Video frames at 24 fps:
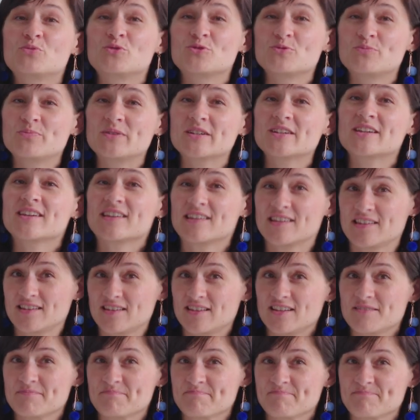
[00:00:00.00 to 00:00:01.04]

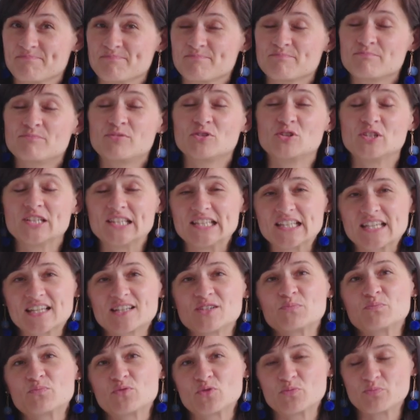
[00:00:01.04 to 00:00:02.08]
propaganda,
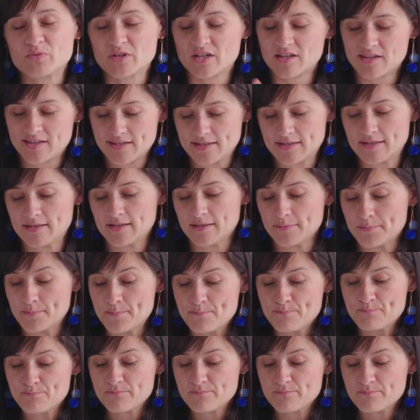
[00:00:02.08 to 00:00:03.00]
political propaganda.